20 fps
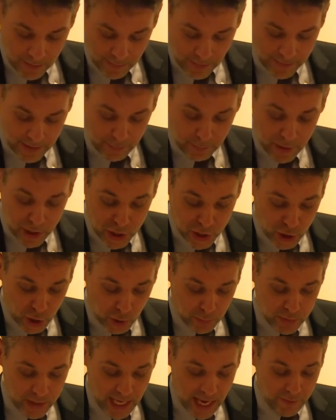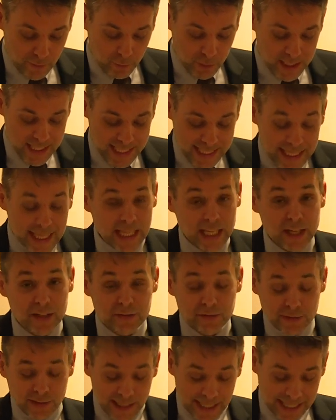The bishops have
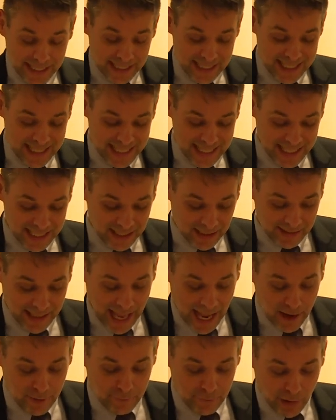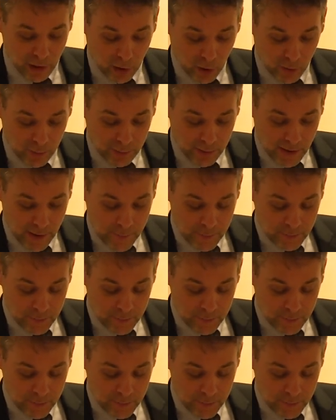received in a sealed envelope